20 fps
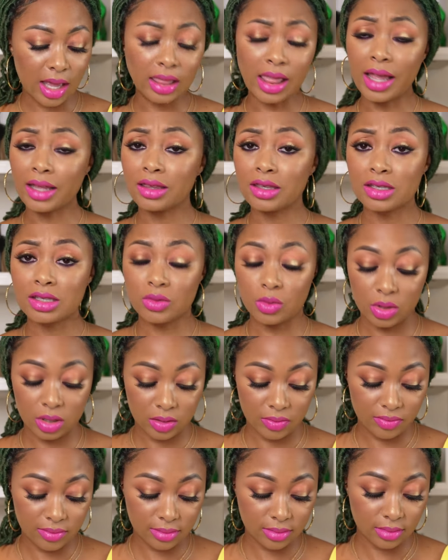I like this
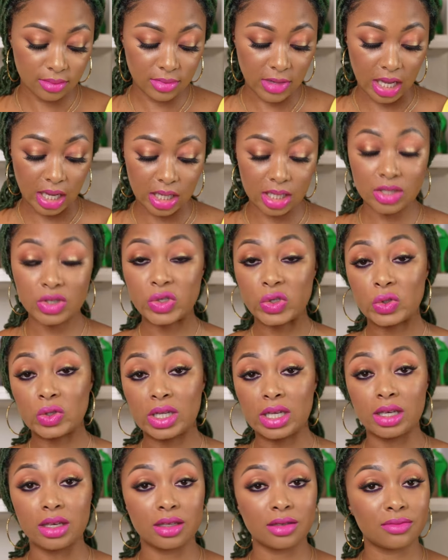one and it's
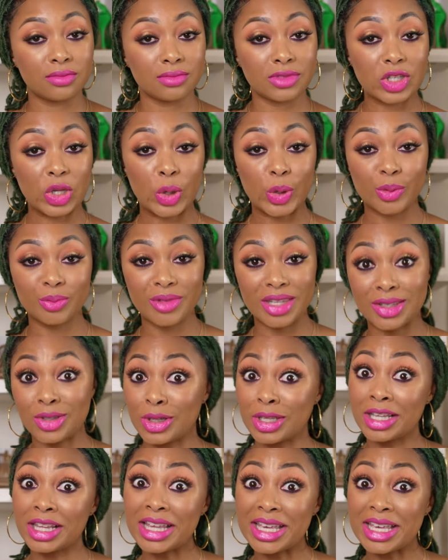unique. So it's on the